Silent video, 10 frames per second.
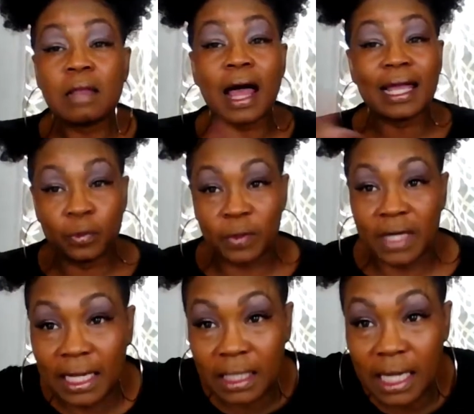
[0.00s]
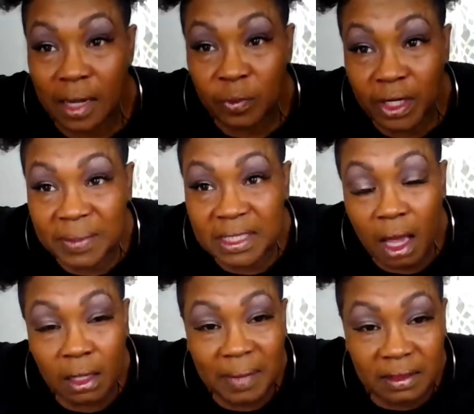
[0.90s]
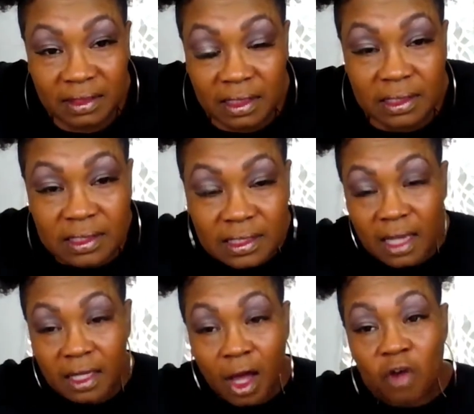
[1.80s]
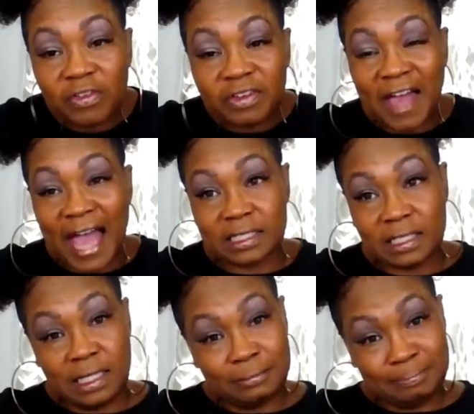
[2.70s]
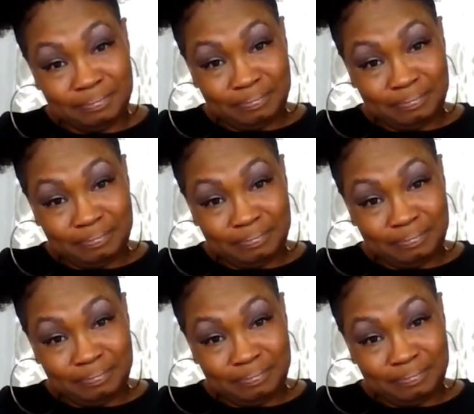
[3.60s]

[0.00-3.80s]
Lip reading: like when I come, we're going to be talking about this COVID vaccine.